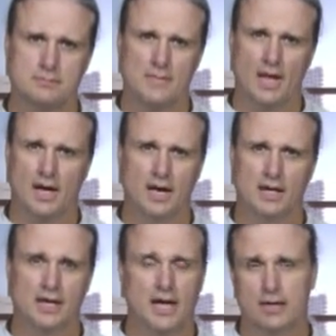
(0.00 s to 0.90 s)

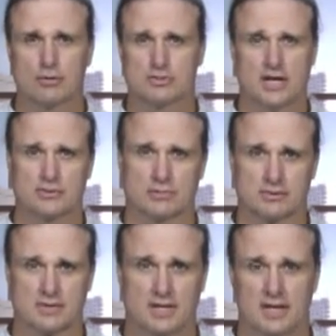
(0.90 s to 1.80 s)

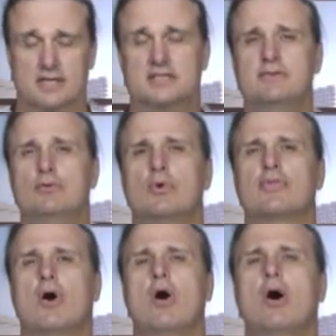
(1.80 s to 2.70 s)
heterosexuals. Because even with
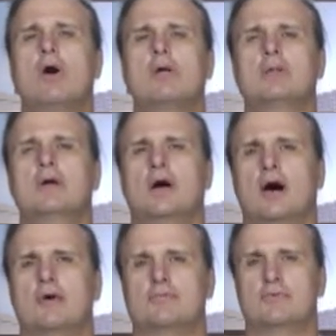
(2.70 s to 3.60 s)
all
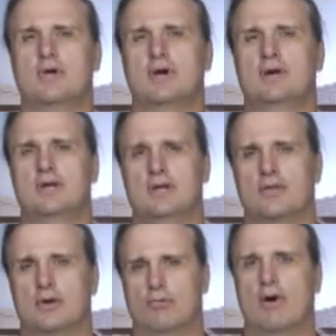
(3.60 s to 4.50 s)
of the
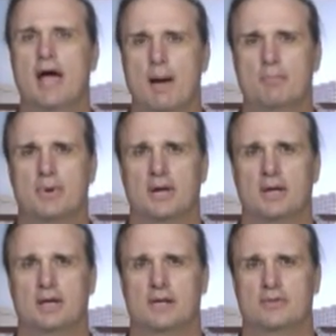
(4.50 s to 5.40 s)
crap,
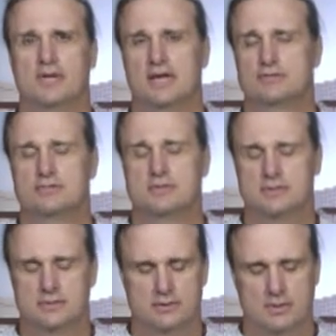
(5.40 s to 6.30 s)
the
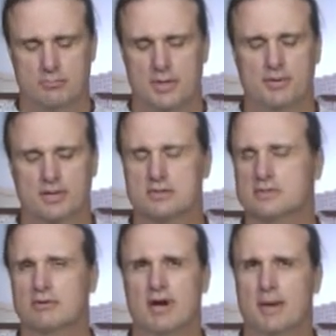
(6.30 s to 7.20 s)
estrogen mimickers
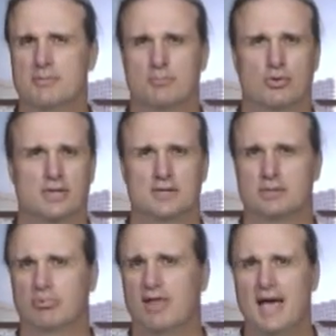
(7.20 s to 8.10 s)
and crap they're putting in the
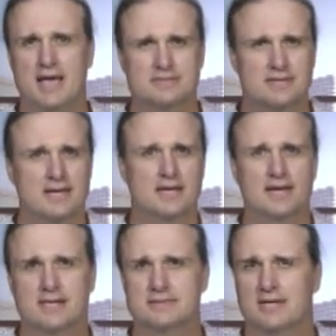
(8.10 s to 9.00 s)

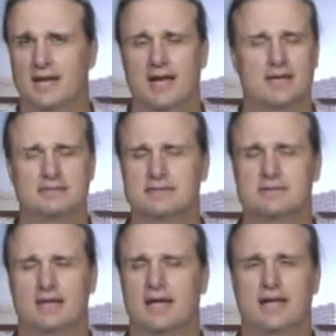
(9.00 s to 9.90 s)
plastics, and
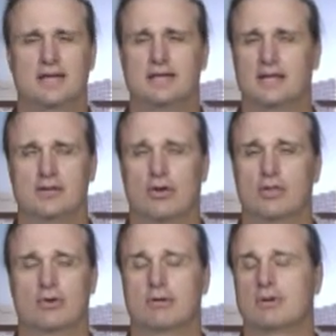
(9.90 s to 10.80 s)
and
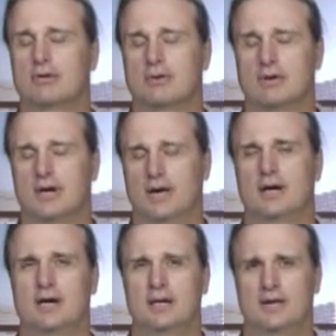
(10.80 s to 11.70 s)
all
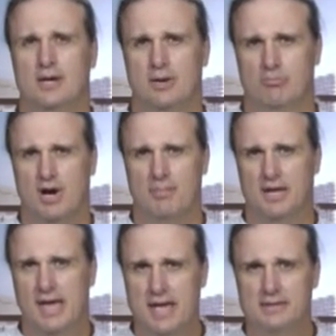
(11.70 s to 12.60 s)
the
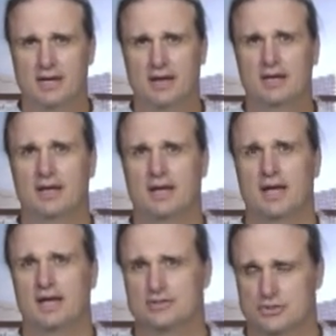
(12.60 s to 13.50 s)
propaganda
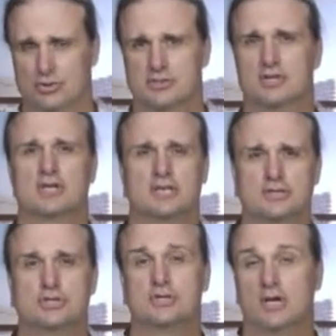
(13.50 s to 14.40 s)
and social
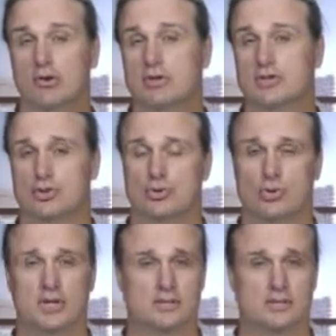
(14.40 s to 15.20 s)
engineering they're doing in